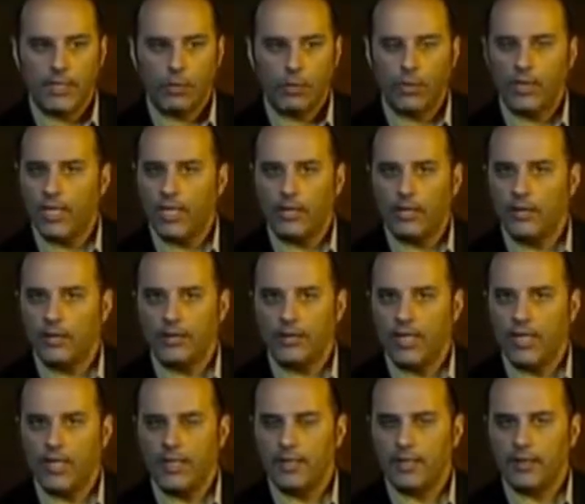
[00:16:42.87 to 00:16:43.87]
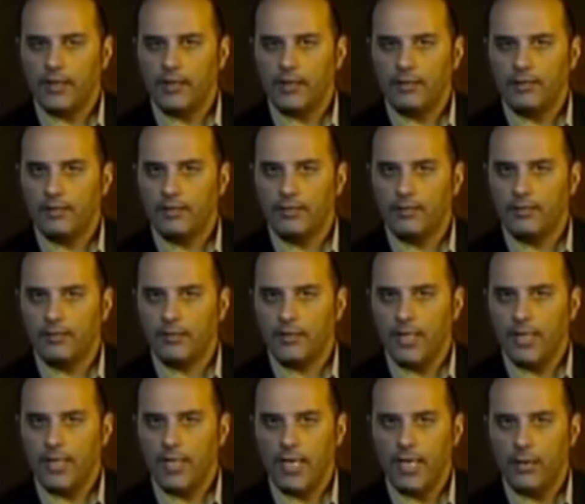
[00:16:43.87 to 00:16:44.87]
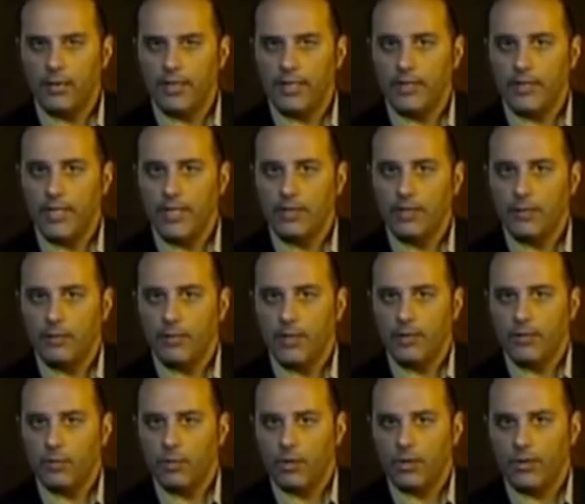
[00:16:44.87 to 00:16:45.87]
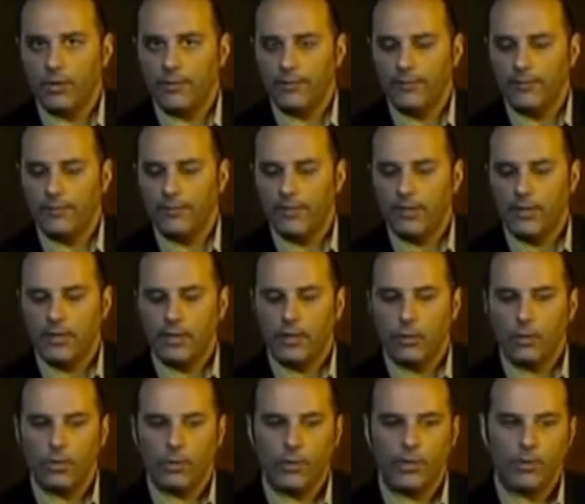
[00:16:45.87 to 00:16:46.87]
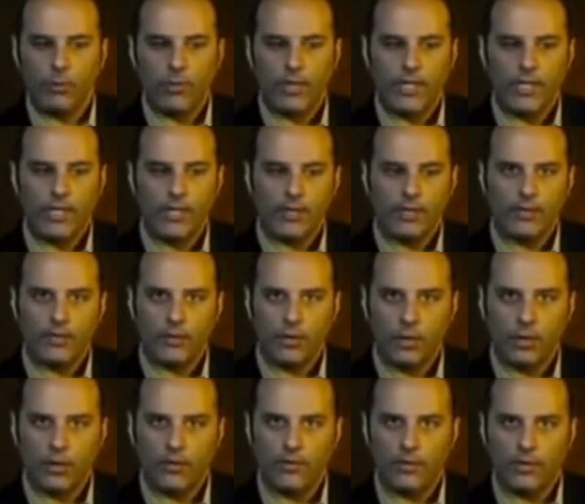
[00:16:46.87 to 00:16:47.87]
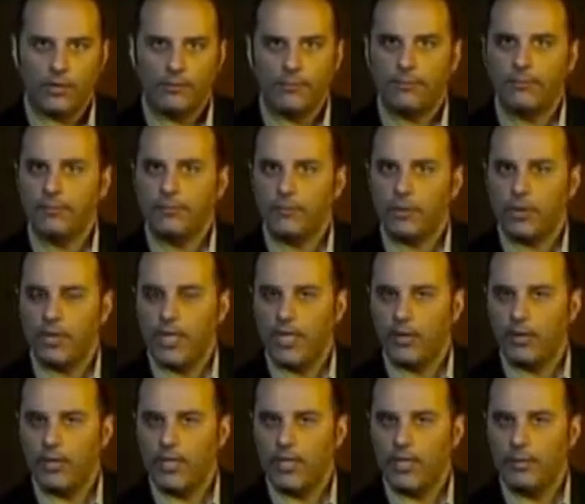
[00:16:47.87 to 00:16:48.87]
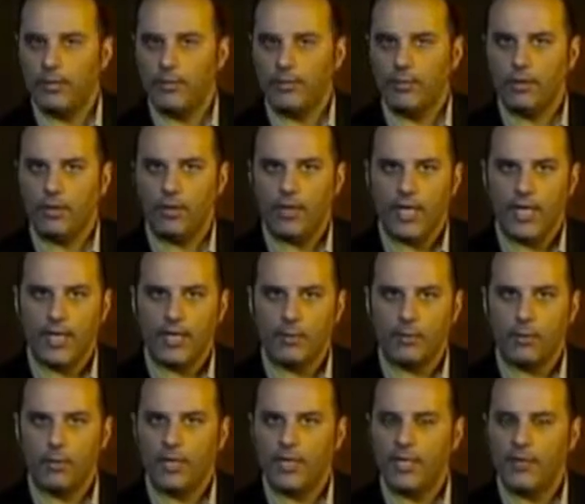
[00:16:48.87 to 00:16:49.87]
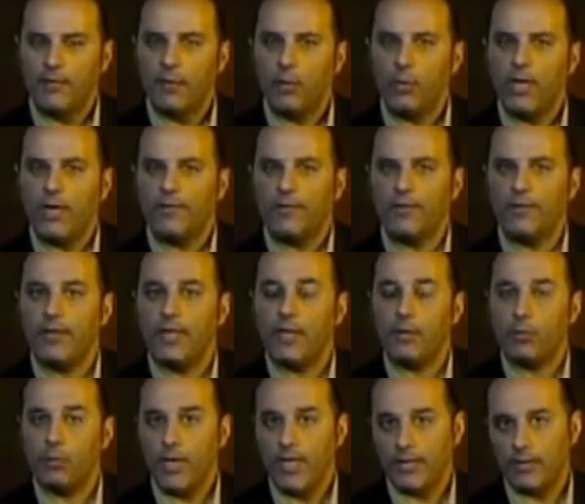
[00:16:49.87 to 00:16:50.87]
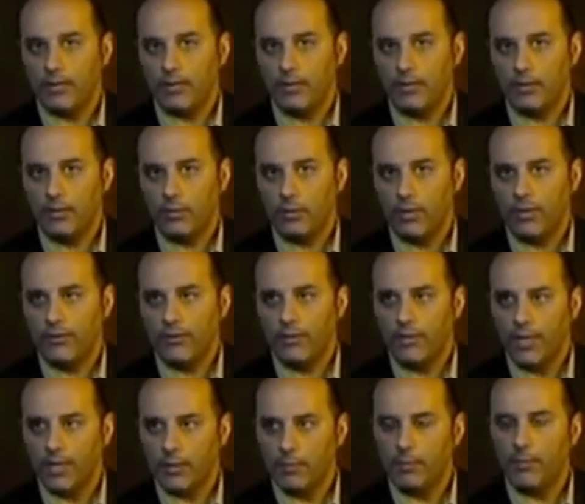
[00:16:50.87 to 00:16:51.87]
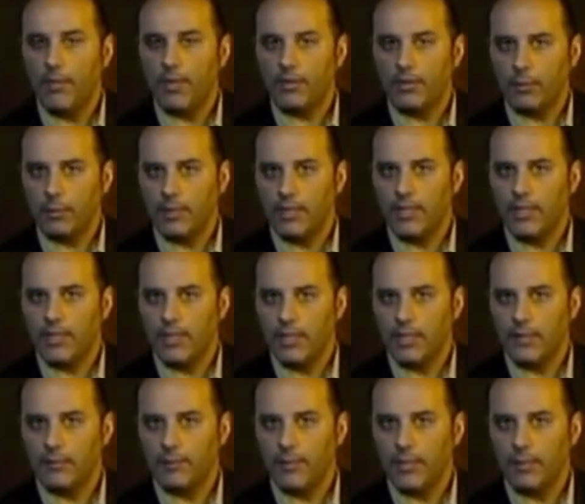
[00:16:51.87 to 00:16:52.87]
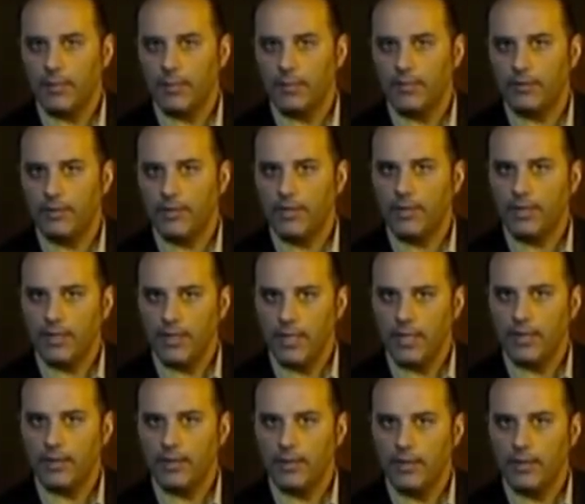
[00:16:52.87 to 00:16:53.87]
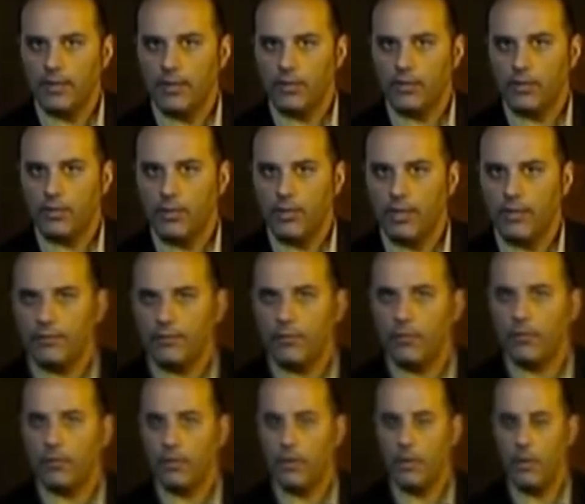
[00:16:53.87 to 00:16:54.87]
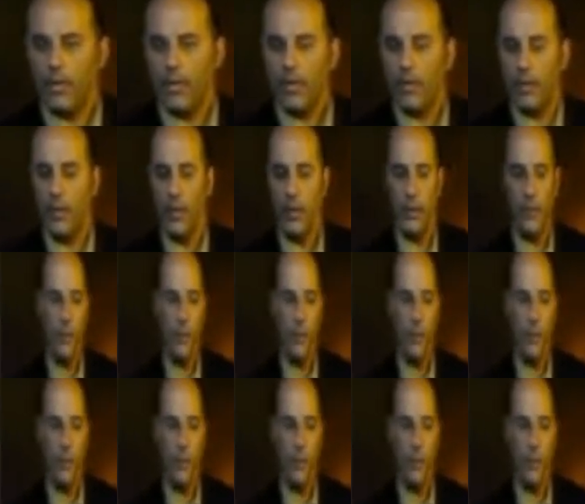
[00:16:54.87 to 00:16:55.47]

we're not understanding how these ancient myths work. When we read Jehovah or Elohim or Adam or Eve, we have to think race, we have to think multiplicities of people. Then the story unfolds correctly.